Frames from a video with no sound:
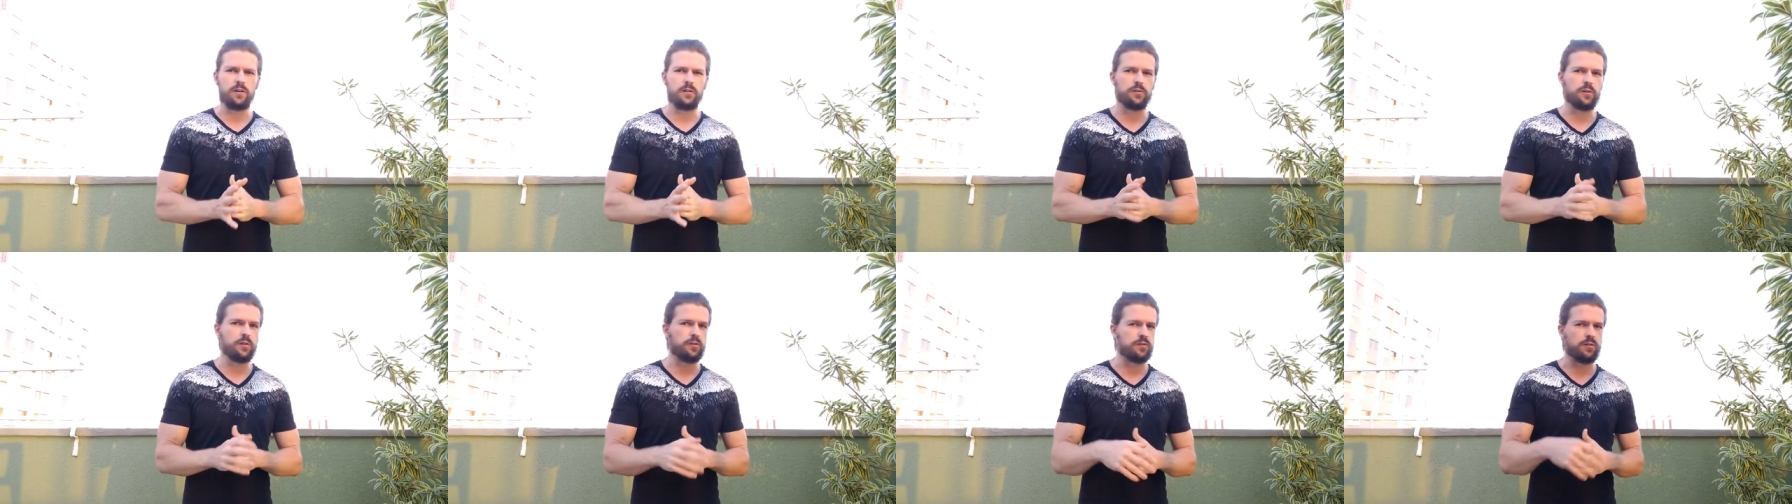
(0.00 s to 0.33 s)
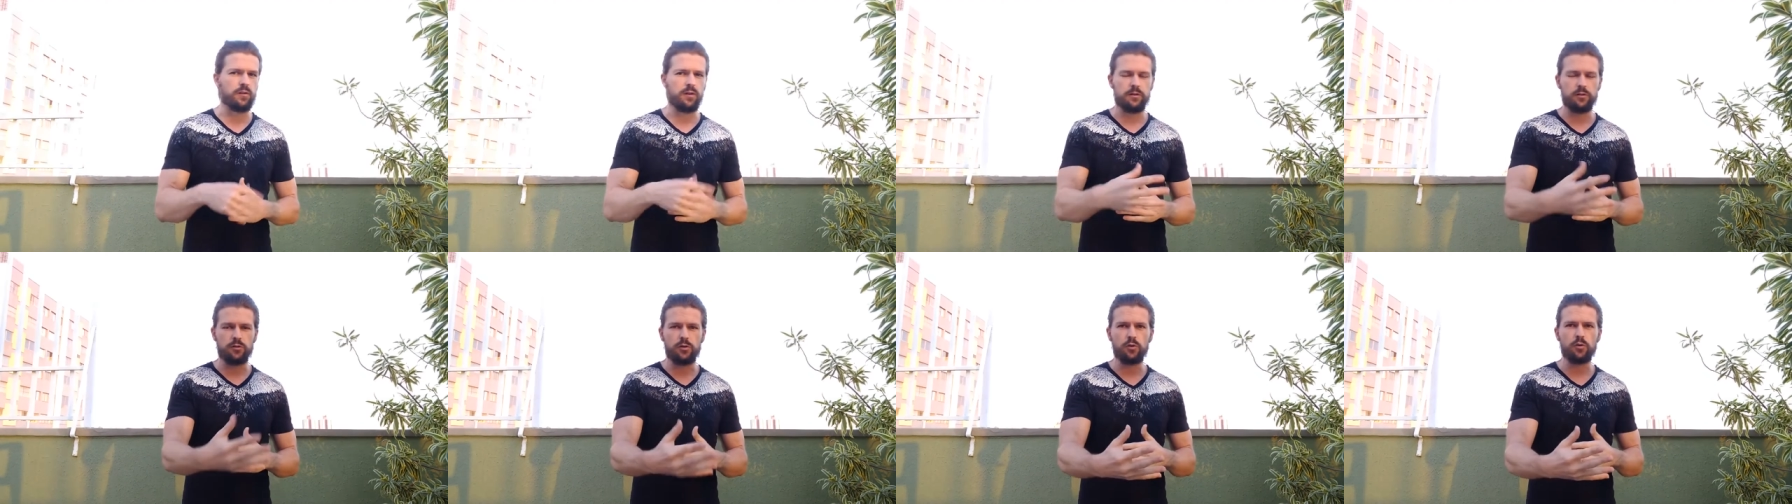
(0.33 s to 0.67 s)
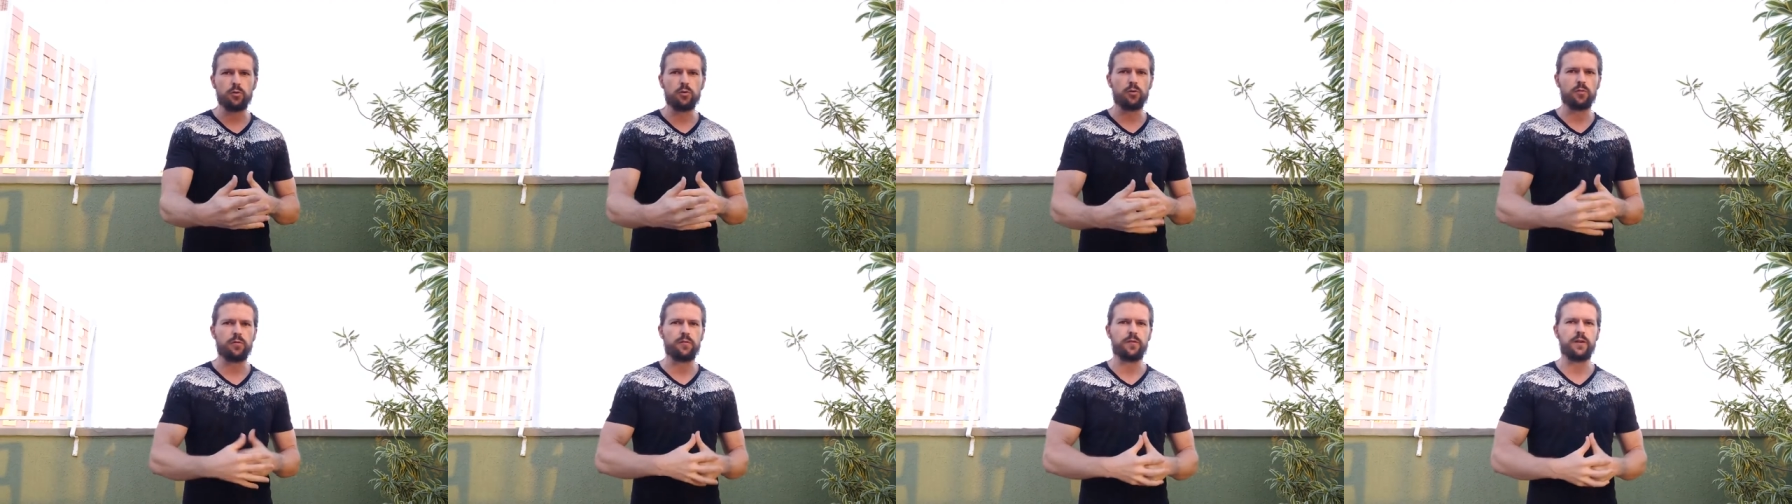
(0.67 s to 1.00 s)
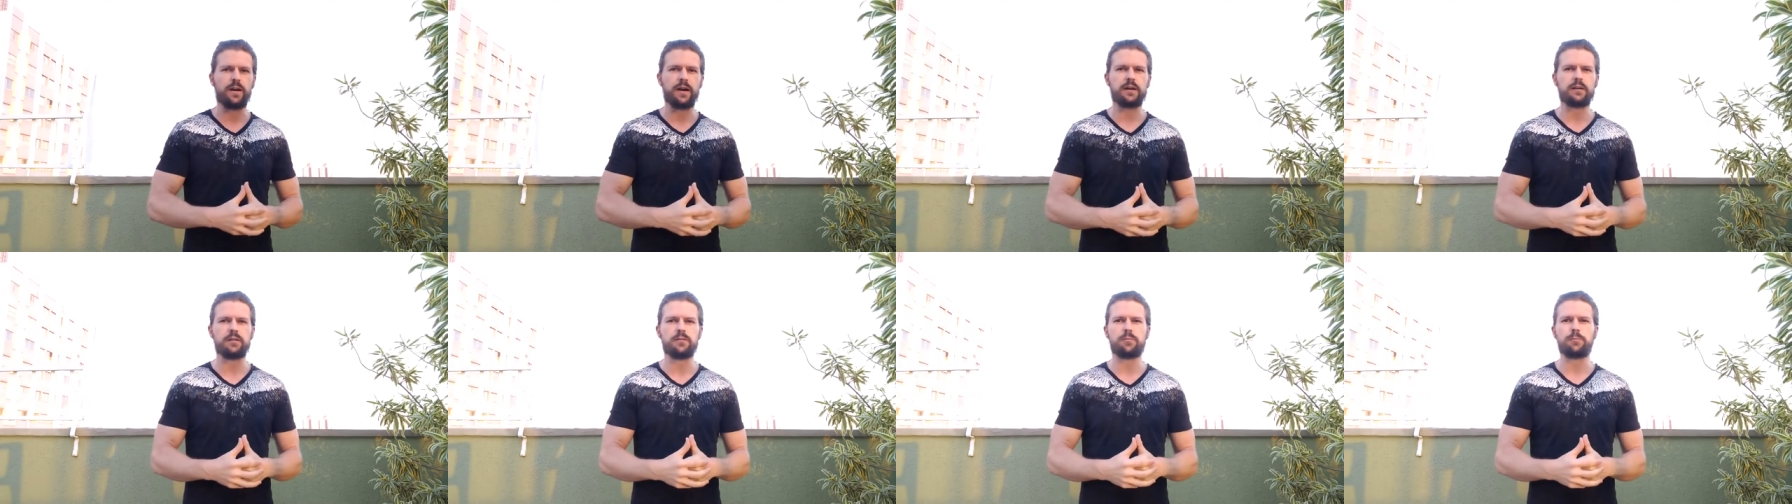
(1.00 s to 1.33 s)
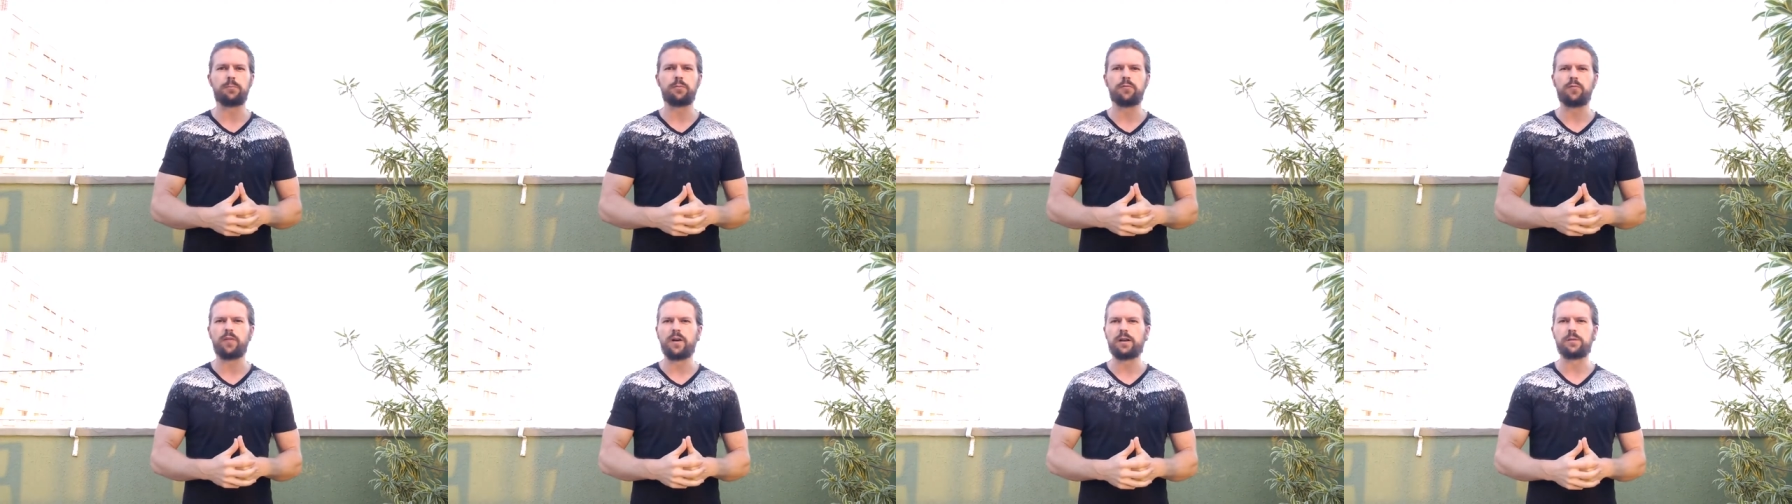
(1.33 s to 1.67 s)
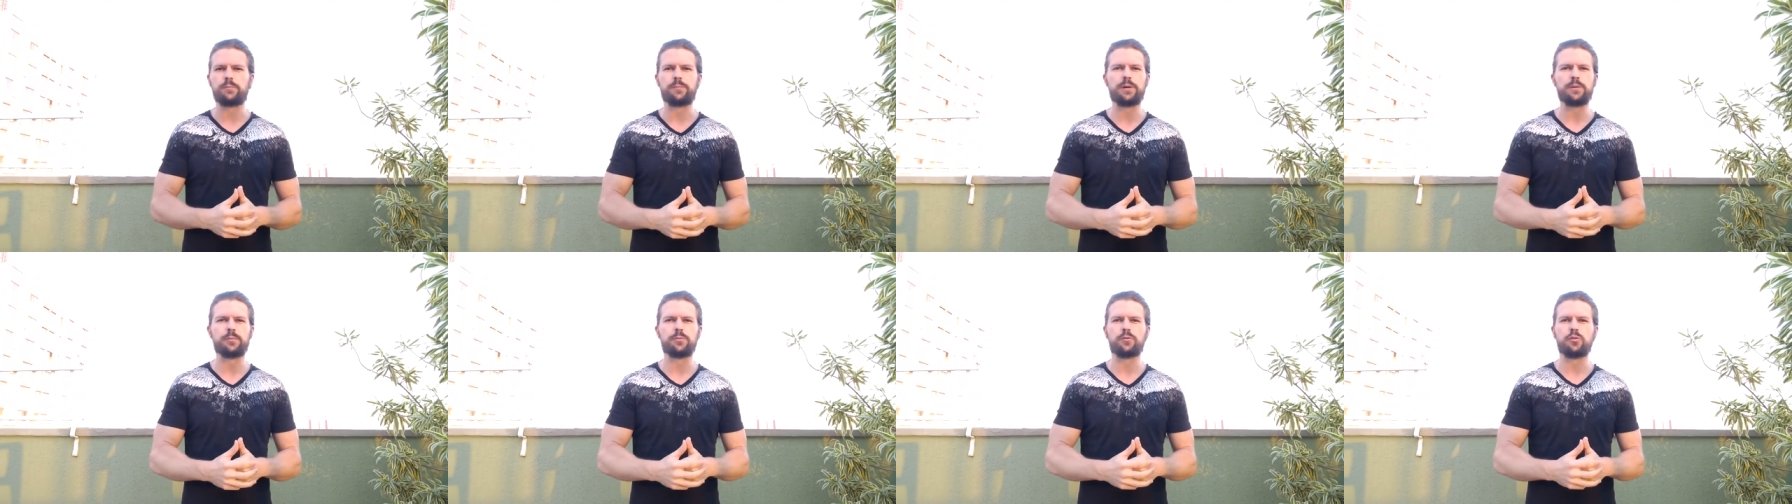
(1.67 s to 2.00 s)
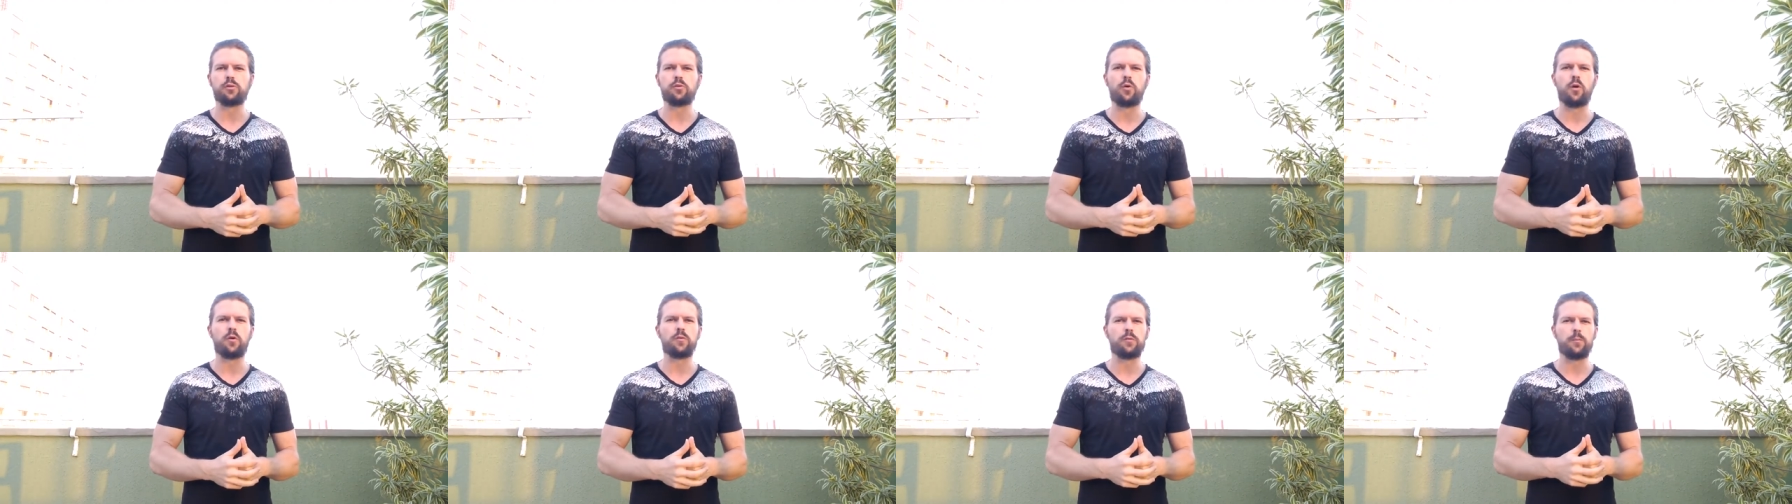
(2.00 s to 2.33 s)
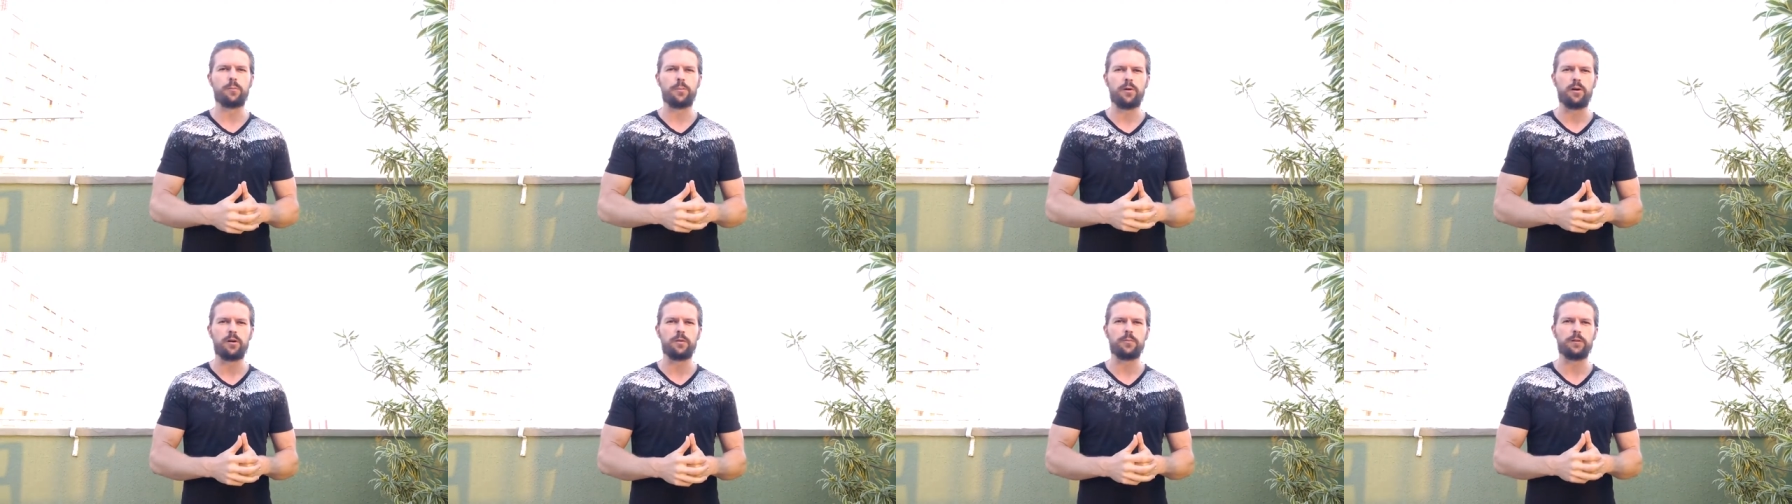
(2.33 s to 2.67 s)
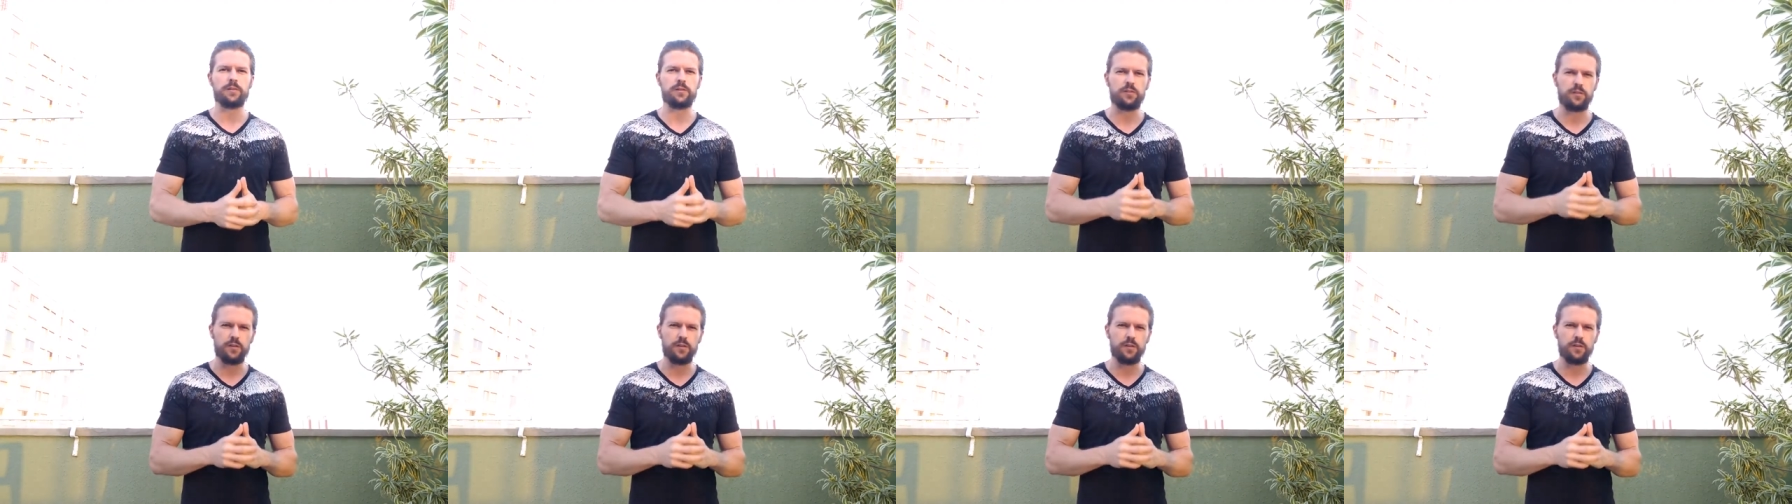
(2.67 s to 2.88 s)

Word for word: just on Google find find people who own apartments.